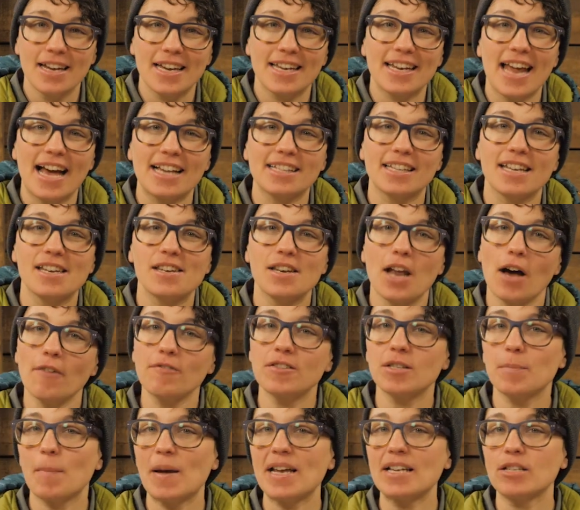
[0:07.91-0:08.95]
It has
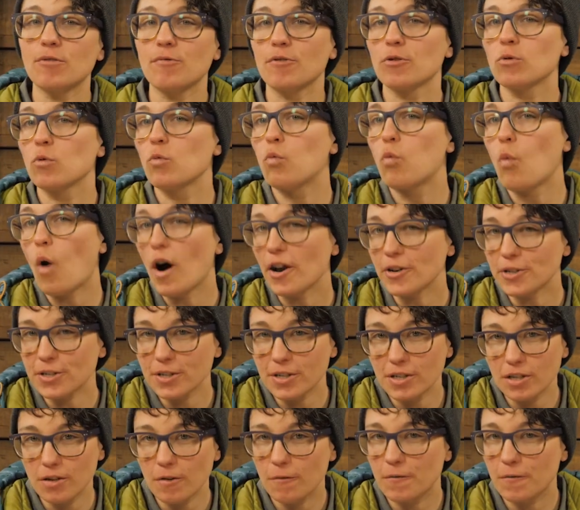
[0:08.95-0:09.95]
enough space for water,